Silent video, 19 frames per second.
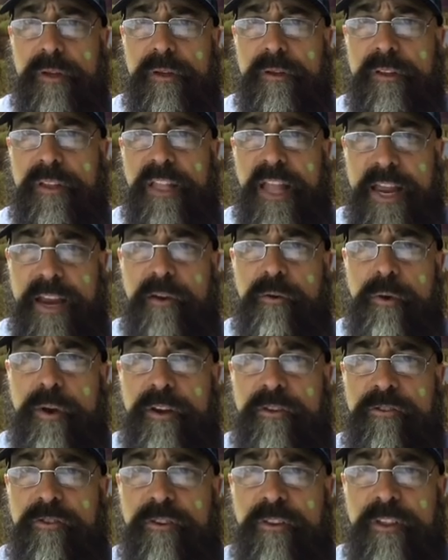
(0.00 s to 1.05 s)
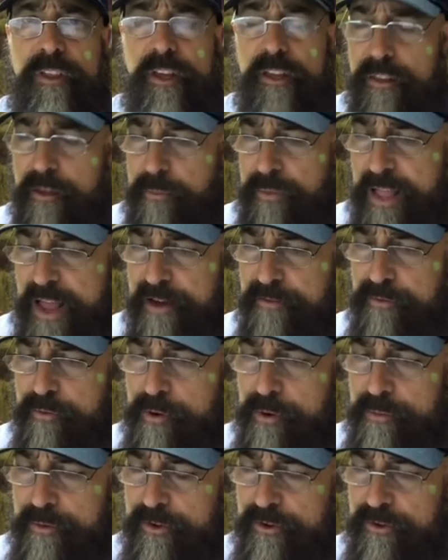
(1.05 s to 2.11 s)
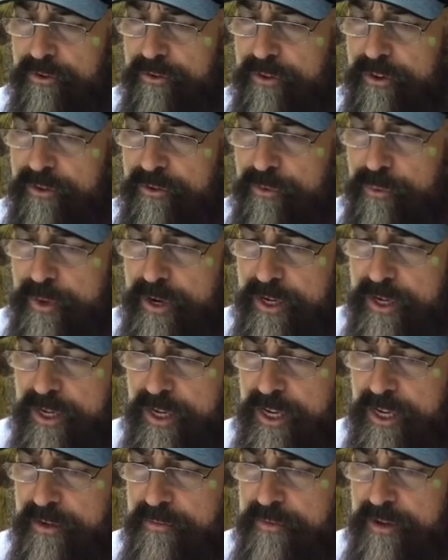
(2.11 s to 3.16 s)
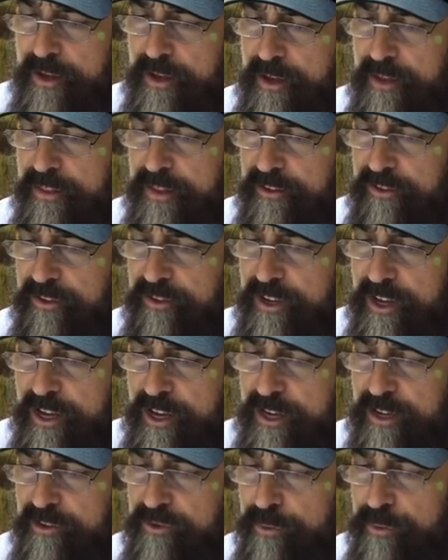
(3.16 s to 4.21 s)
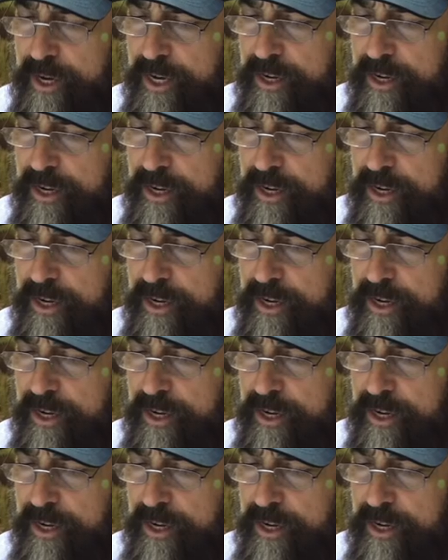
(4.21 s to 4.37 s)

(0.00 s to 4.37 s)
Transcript: language that the platform is written in. That's done. It's ready